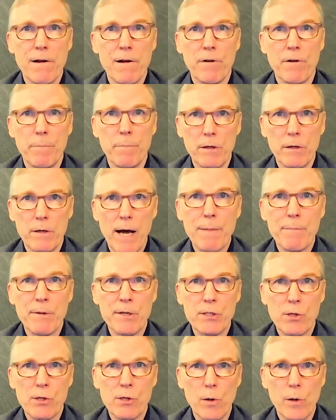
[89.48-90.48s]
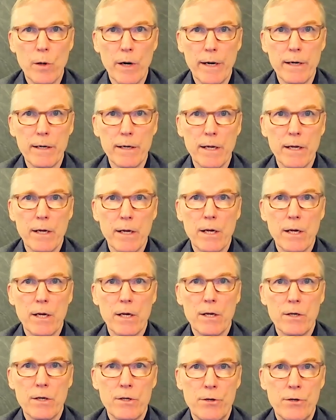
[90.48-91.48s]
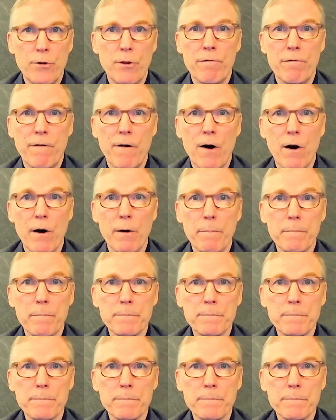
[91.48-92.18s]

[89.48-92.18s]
from the laboratory to the farm.